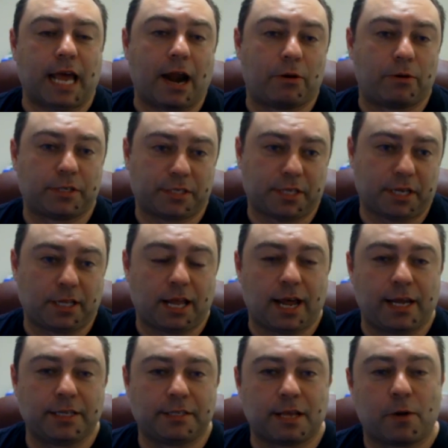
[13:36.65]
our existing
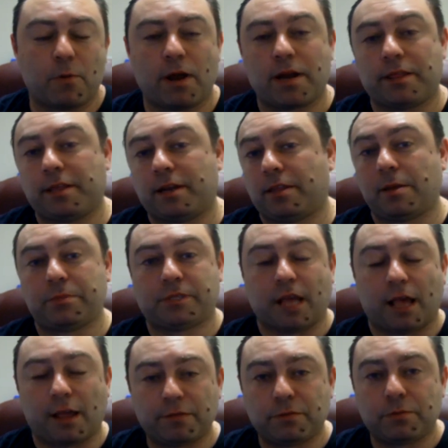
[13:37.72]
clients that went and did it
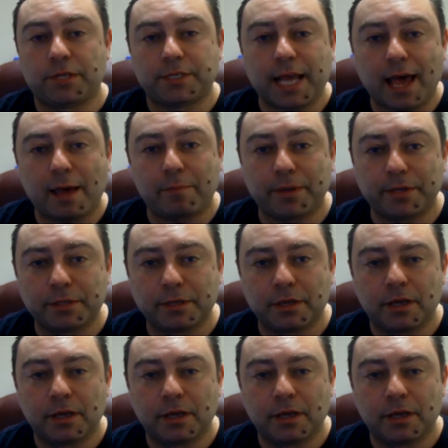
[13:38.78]
themselves when this happened.